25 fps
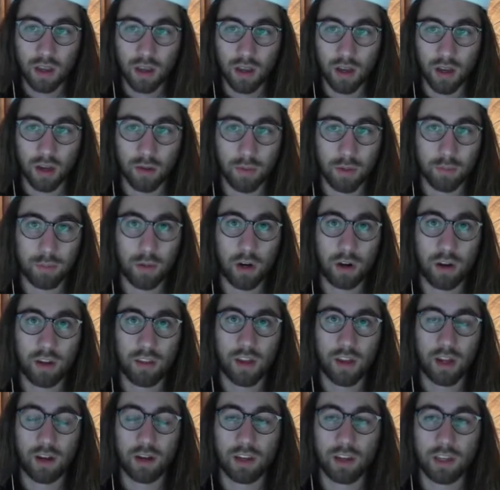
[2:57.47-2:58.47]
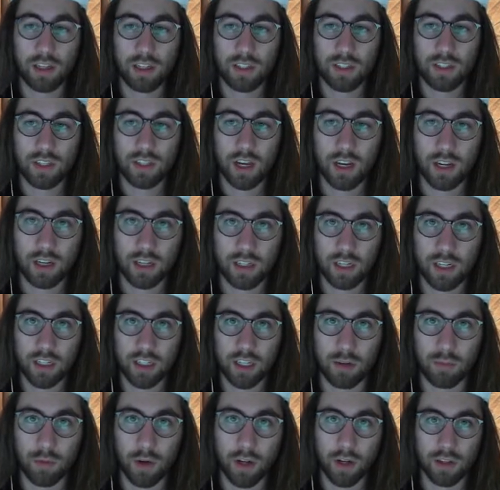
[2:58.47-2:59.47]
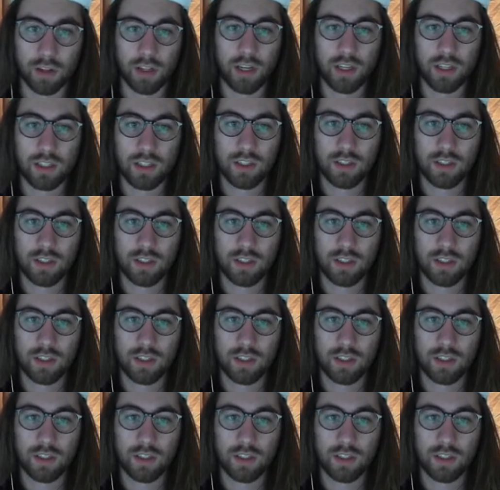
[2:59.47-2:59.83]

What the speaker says: And part of that is getting daytime running lights.